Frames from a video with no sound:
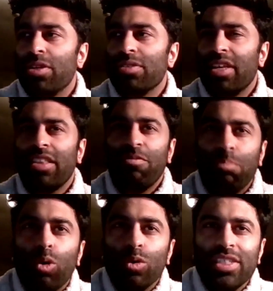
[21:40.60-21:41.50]
It feels like they
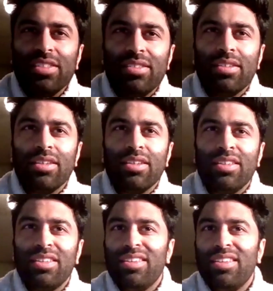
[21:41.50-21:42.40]
bought into
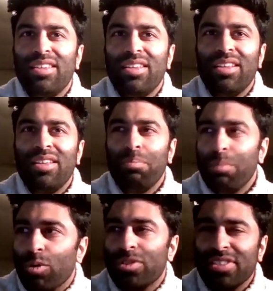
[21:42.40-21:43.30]

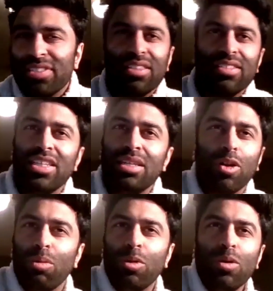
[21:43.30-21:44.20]
the team a
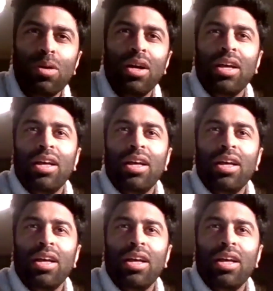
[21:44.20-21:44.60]
lot more